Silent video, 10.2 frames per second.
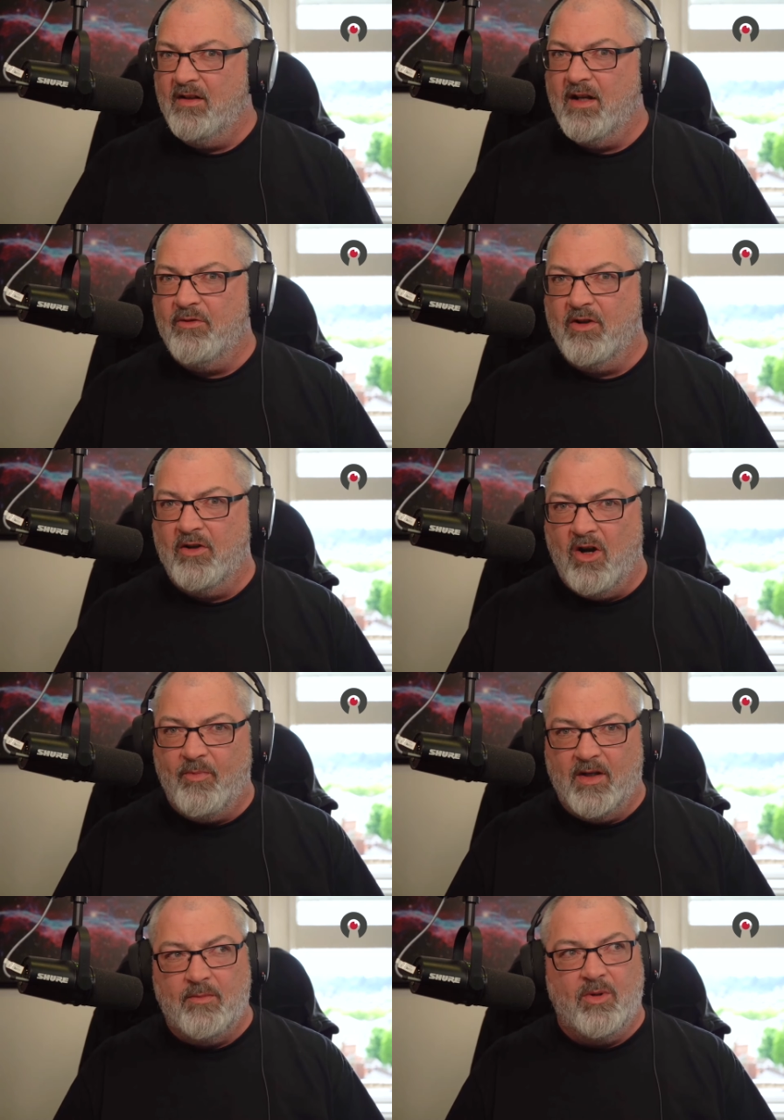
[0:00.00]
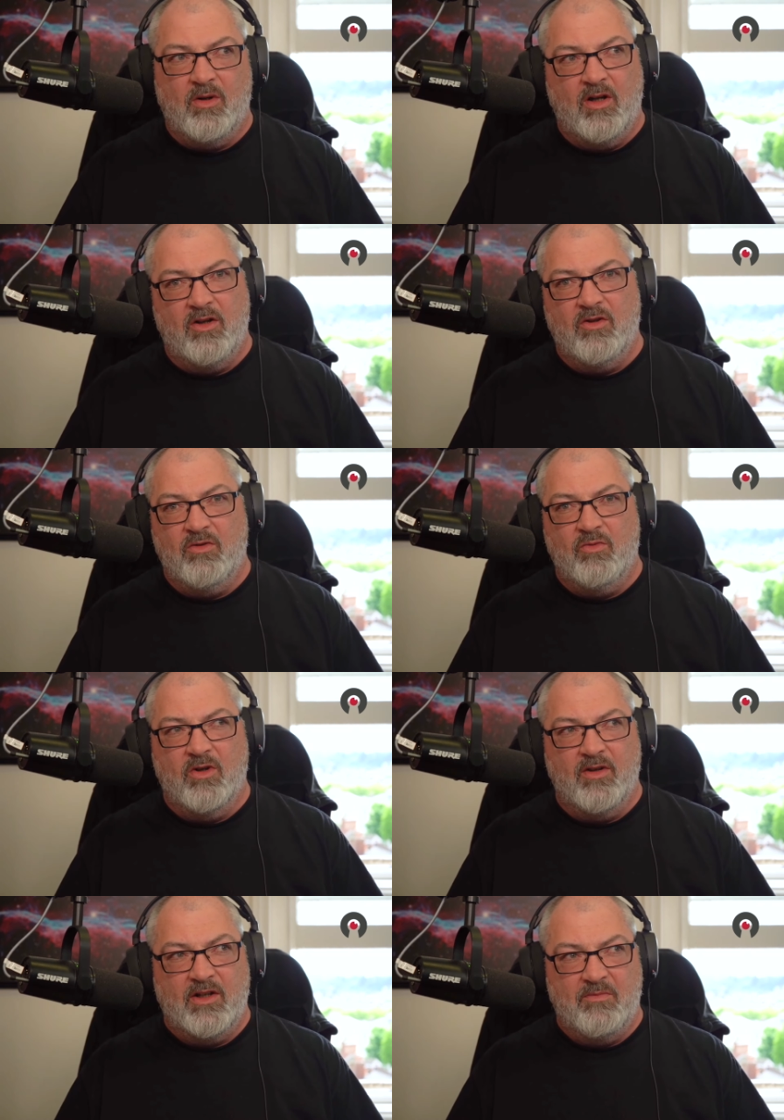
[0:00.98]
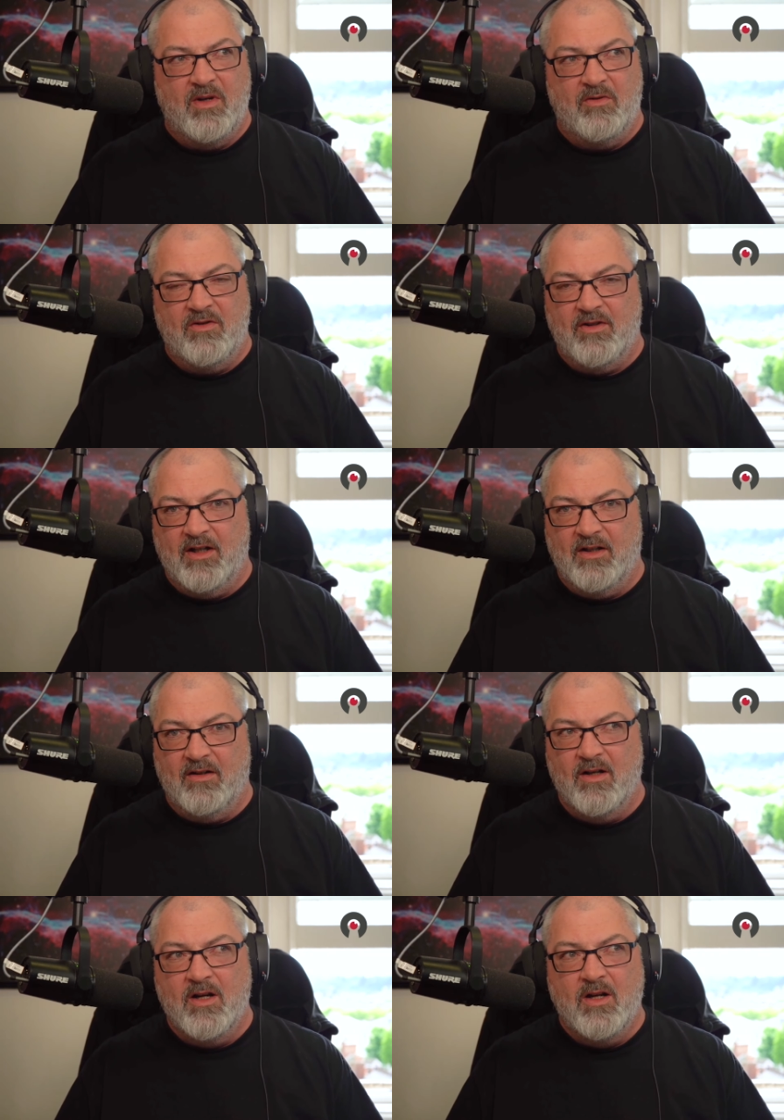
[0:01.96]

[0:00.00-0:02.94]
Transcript: There was a lot of people who were experiencing